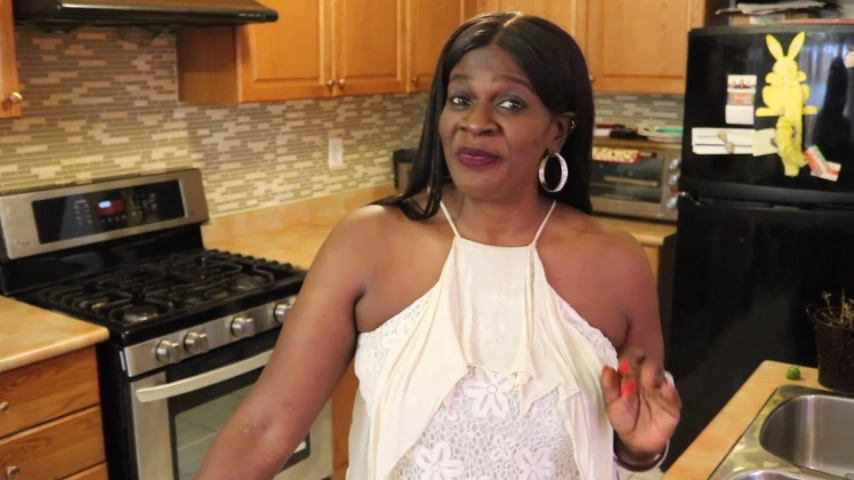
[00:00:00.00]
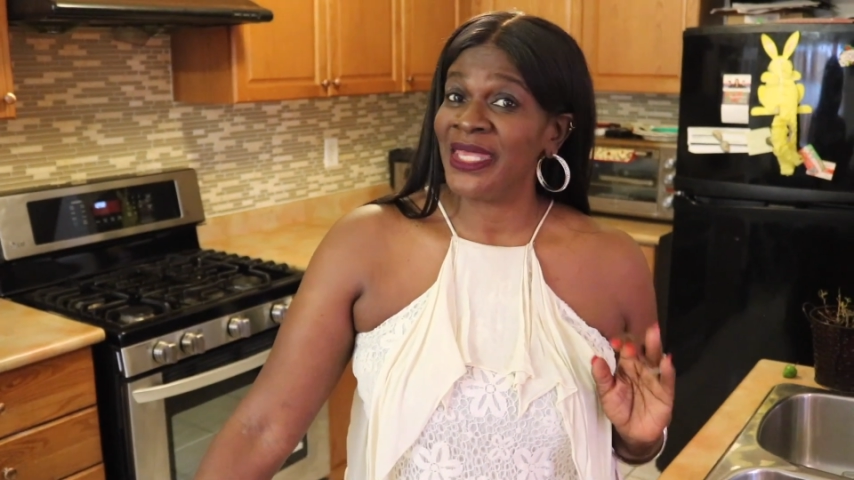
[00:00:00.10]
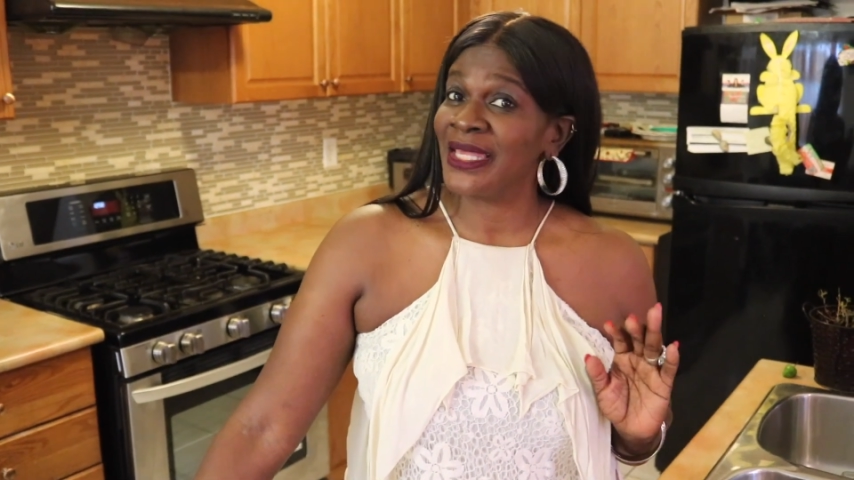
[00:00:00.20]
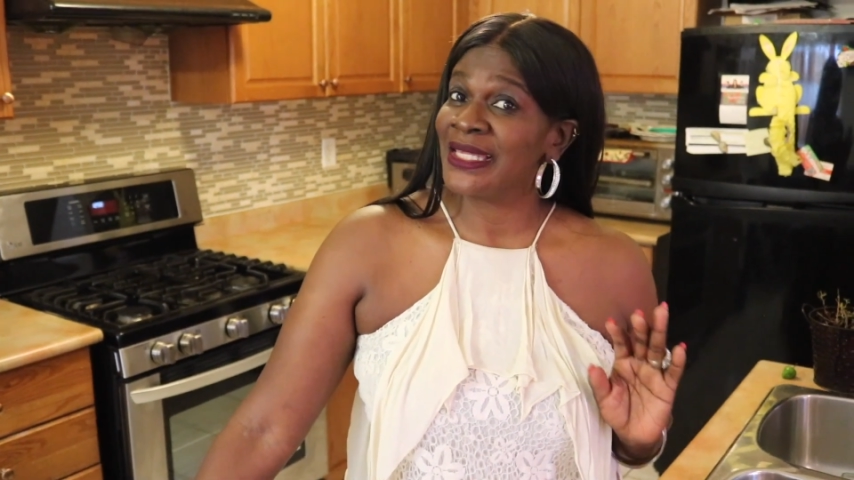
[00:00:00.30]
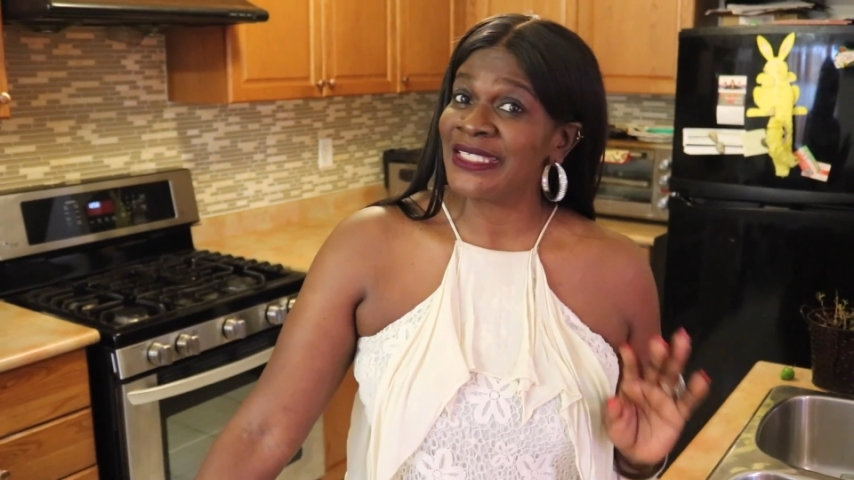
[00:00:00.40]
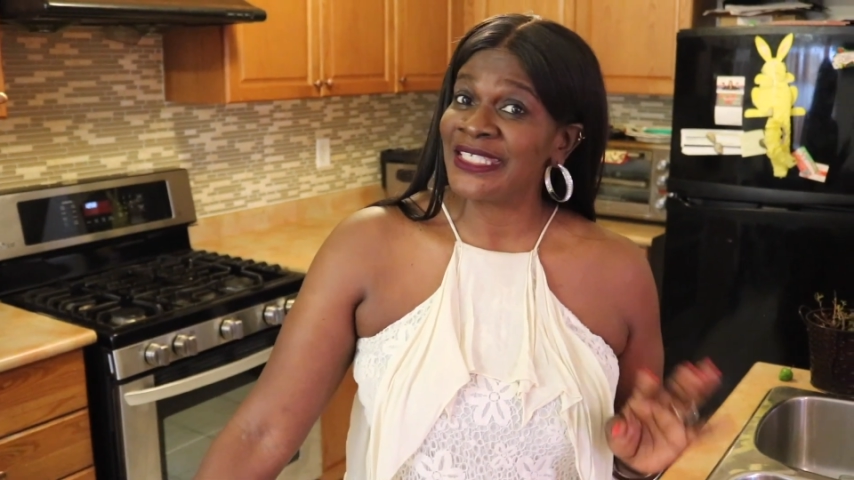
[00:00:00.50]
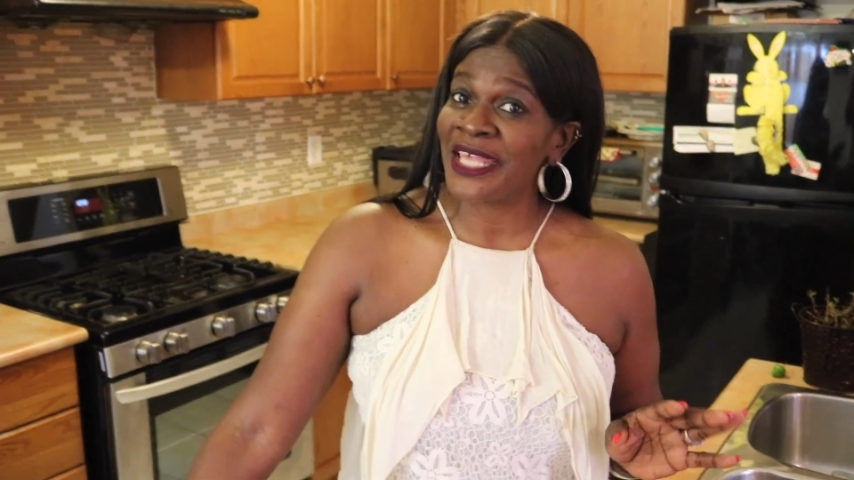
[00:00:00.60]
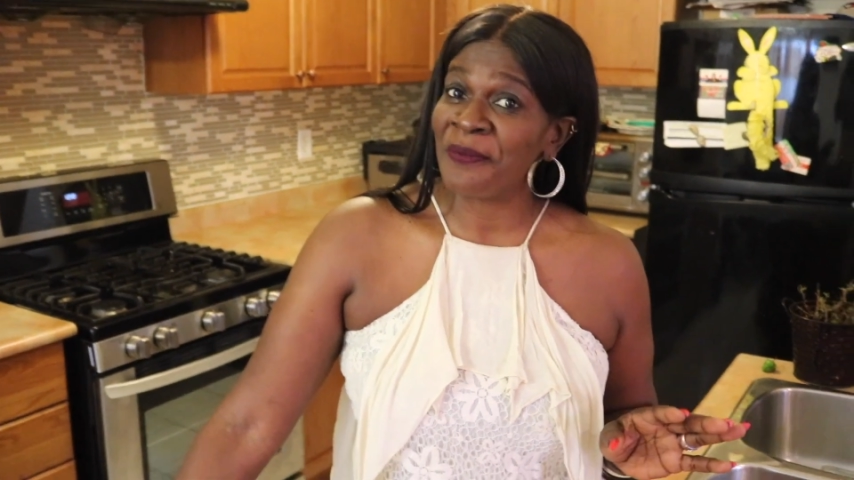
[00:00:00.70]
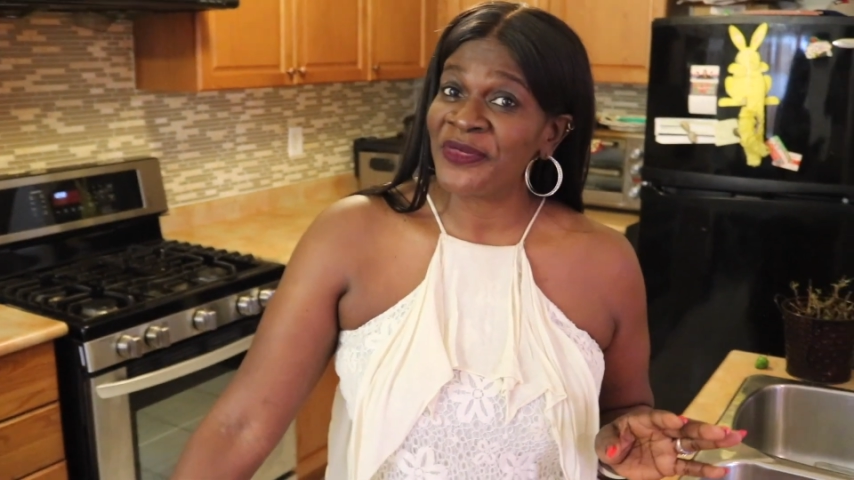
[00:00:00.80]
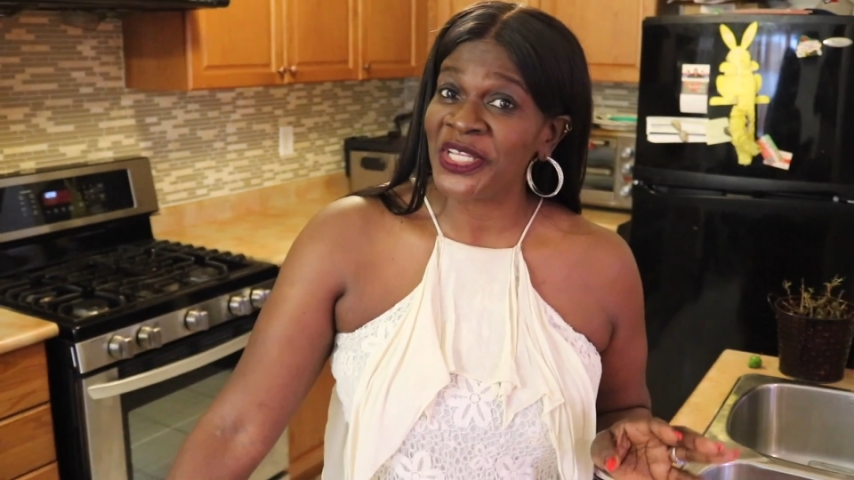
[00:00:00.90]
make
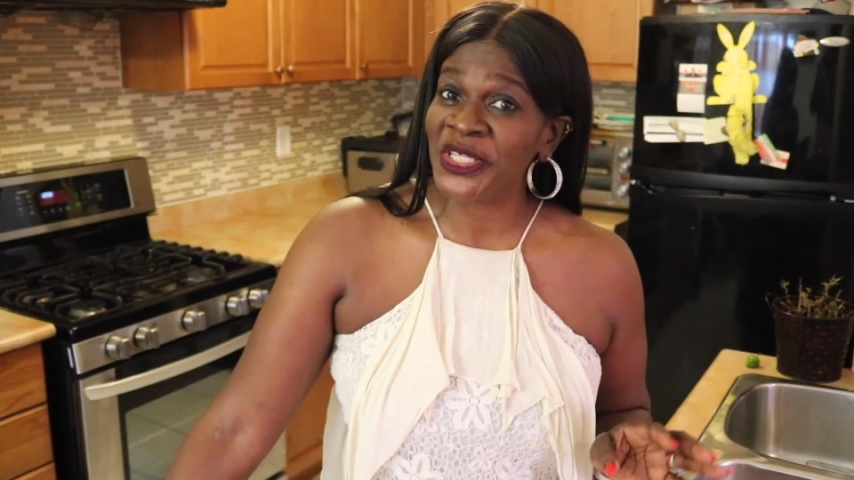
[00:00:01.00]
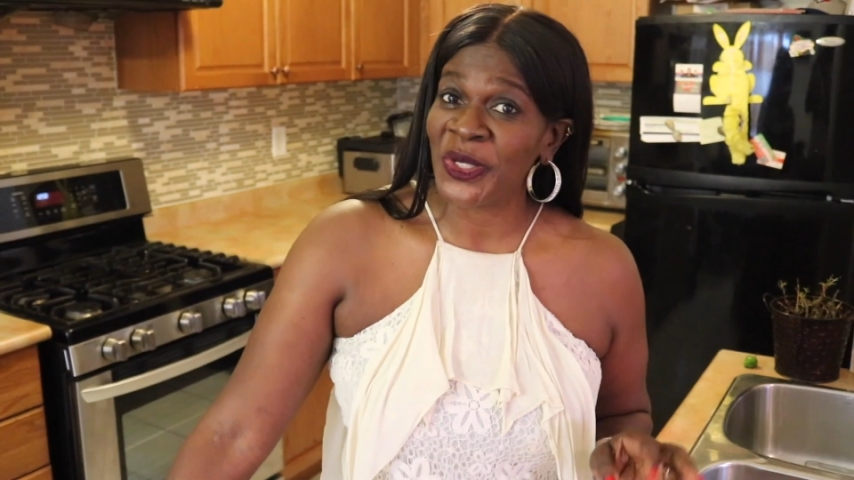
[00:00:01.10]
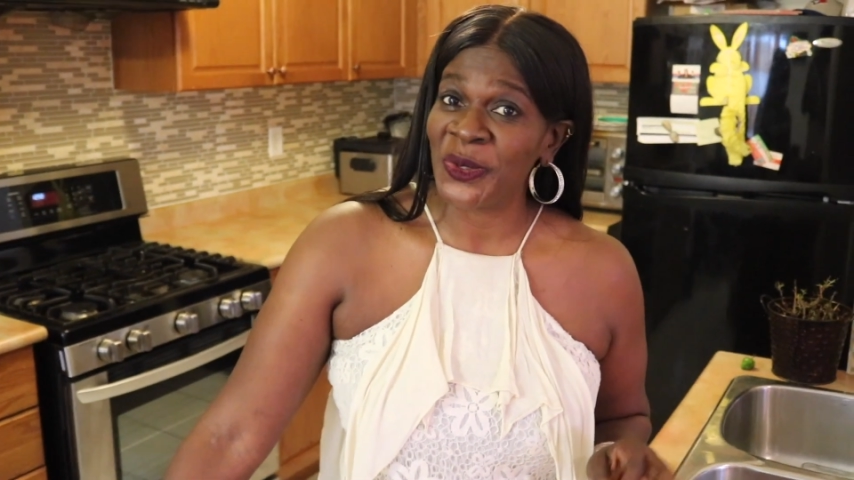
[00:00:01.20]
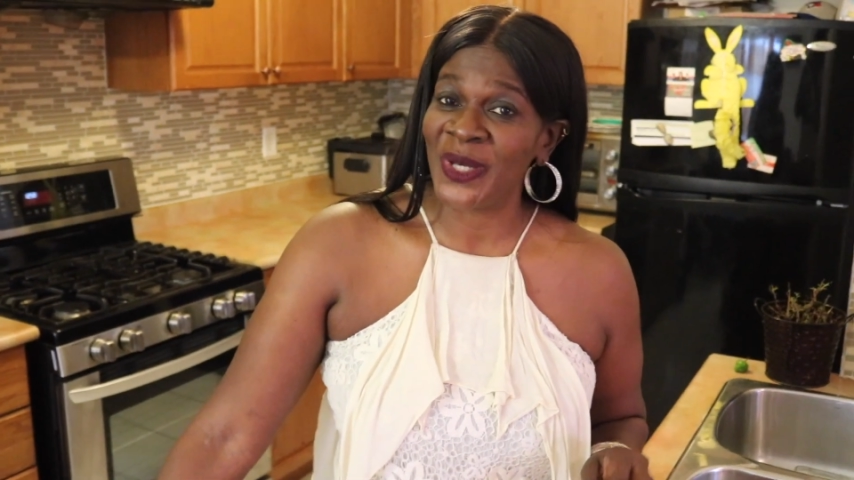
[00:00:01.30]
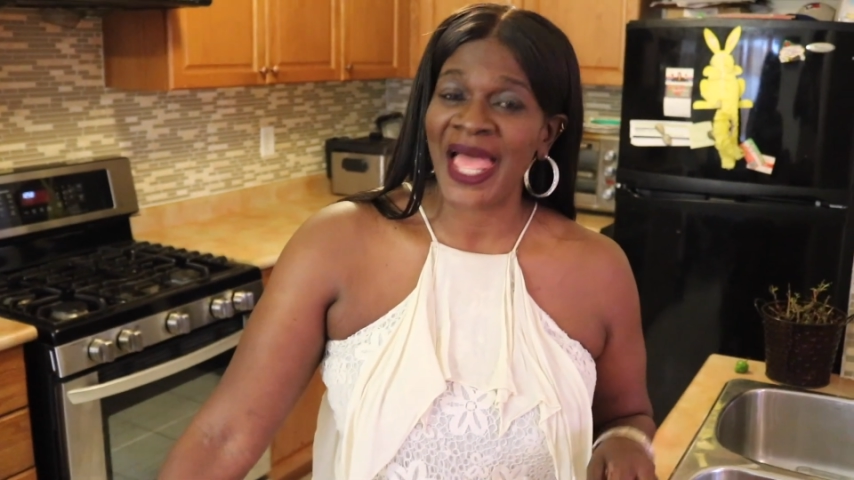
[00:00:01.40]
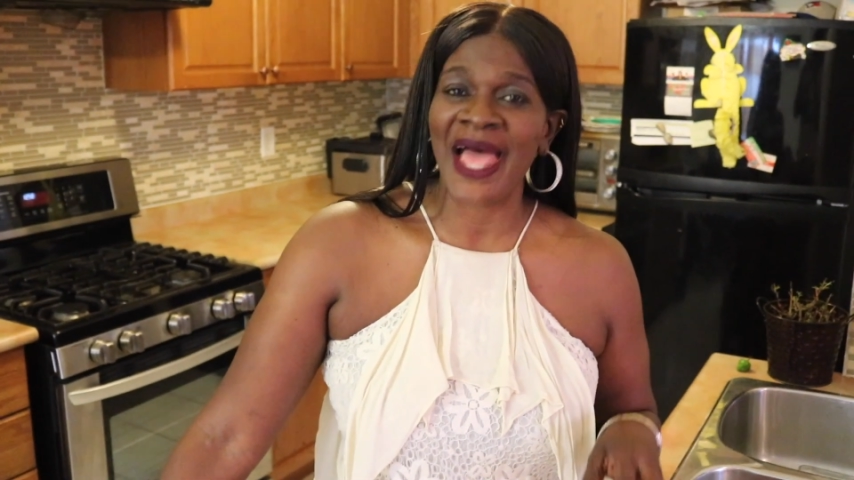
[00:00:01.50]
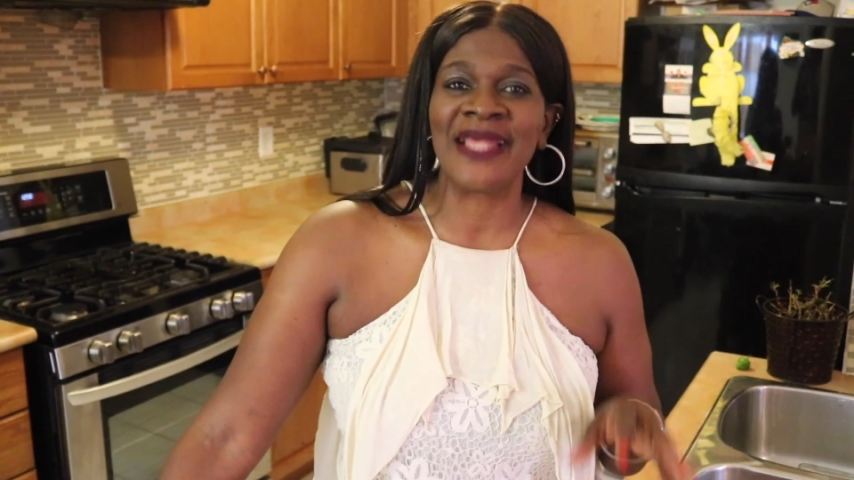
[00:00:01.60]
something known